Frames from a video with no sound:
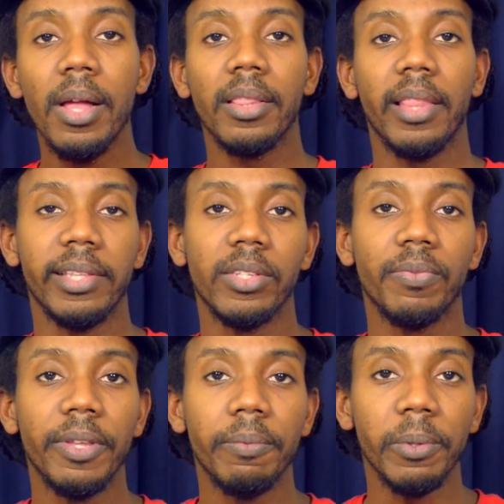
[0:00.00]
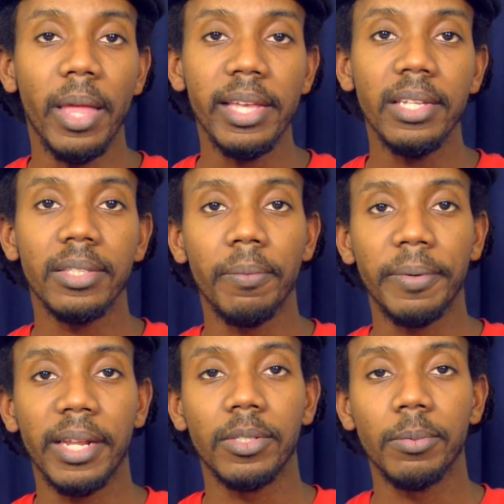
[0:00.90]
Like this video if you like it. Don't
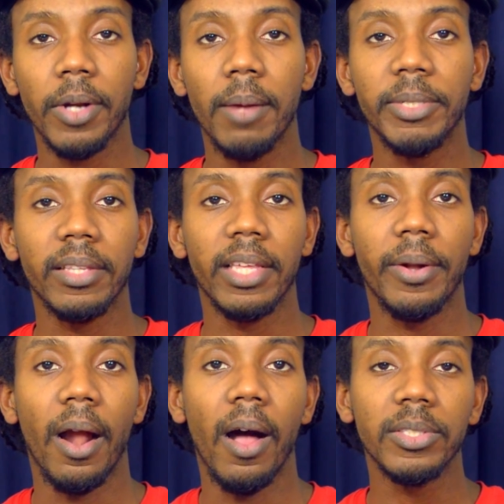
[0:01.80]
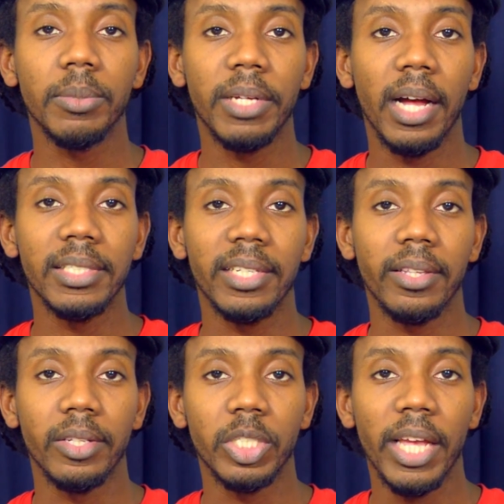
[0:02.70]
forget to subscribe, check out the other awesome content
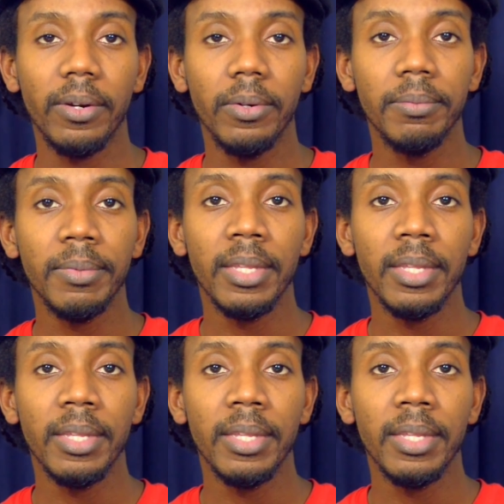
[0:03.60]
on the channel.